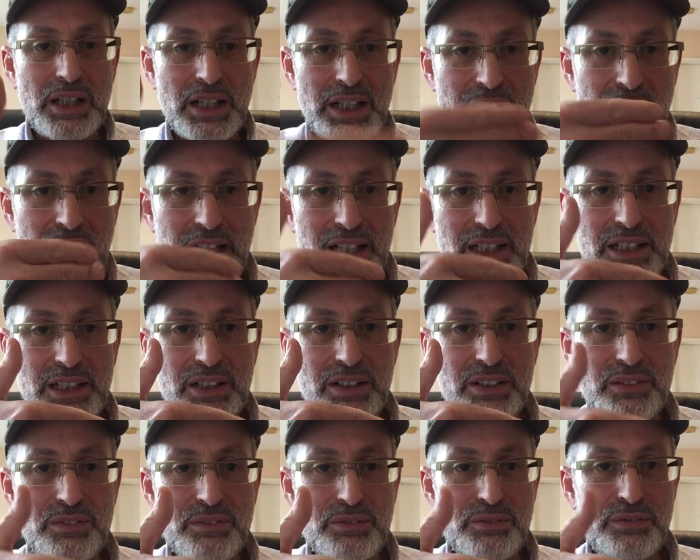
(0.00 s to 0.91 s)

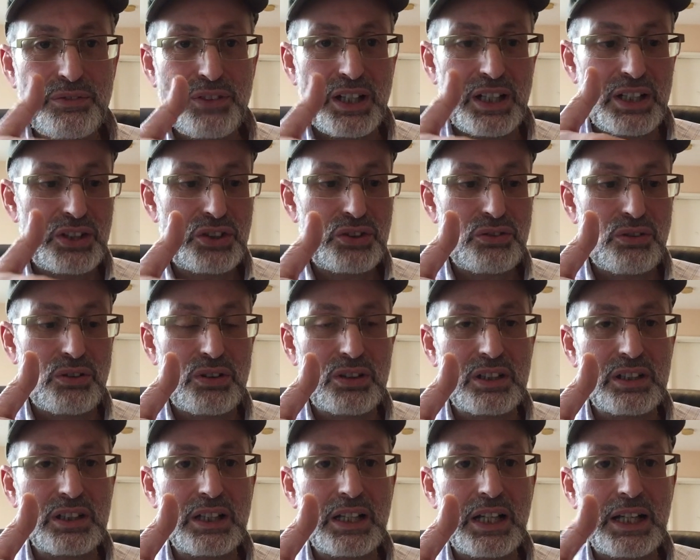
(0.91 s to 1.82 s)
inhaling fairly
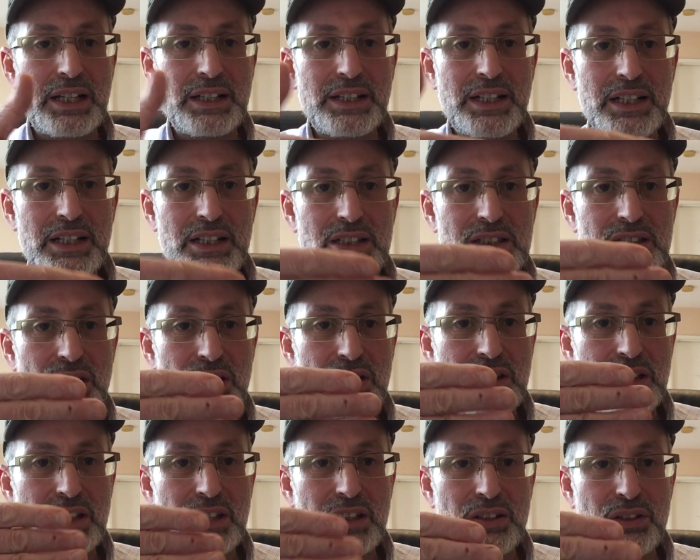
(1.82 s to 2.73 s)
strongly, and then
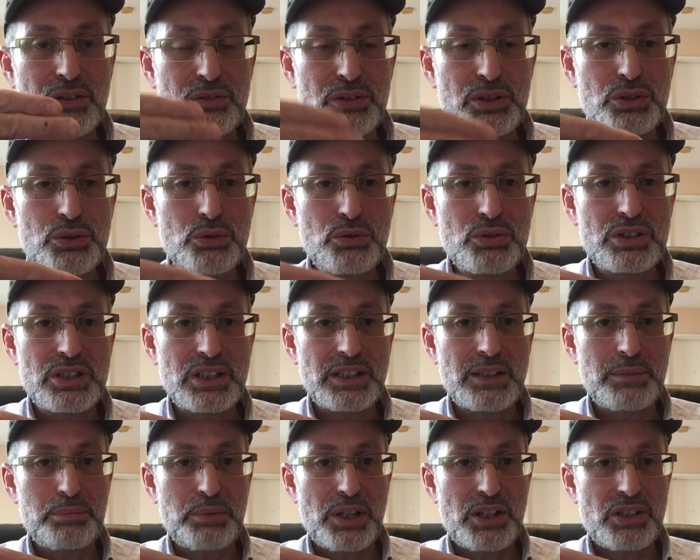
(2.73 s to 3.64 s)
suddenly you're
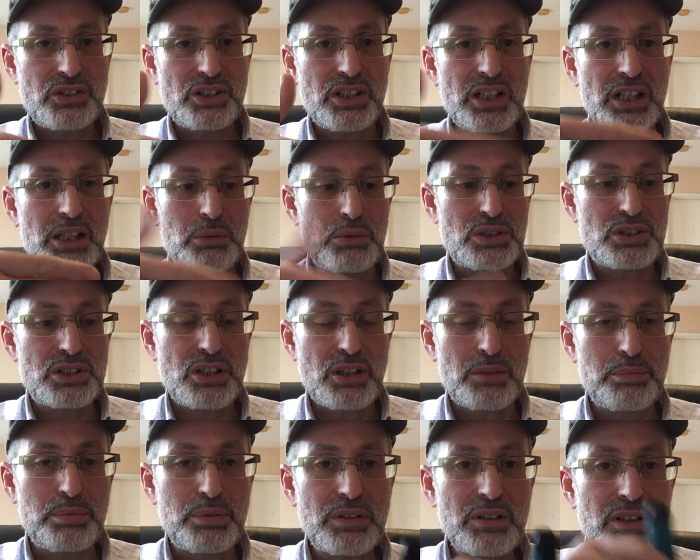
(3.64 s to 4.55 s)
reducing the pressure, it will
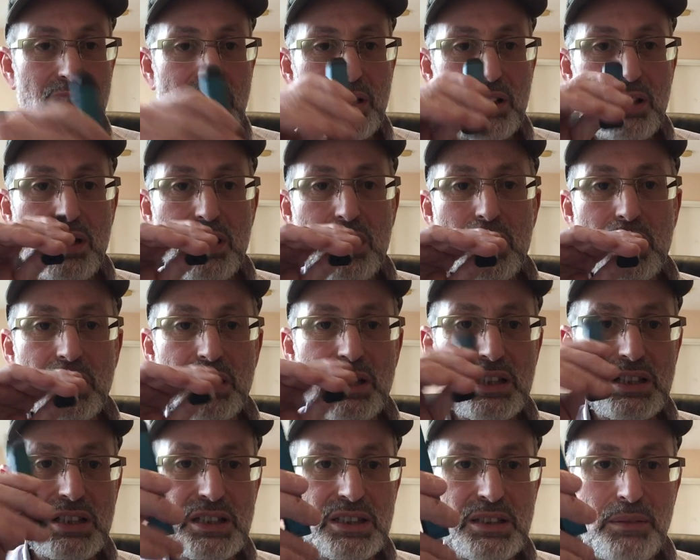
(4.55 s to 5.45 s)
stop.
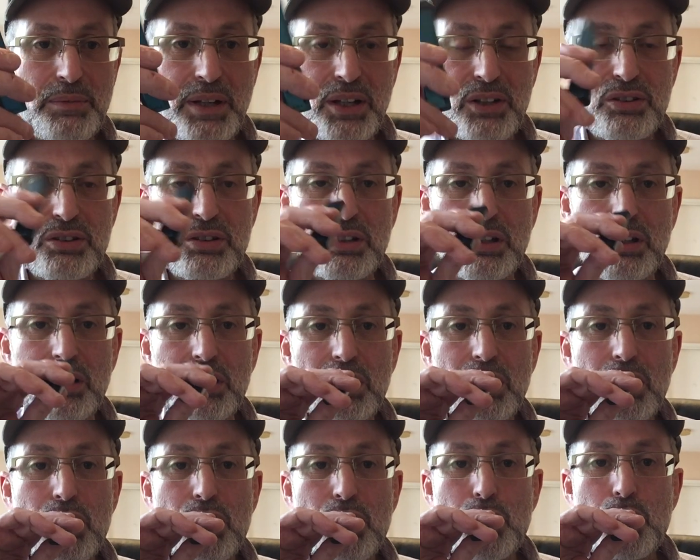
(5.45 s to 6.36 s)
This is a mouth to lung.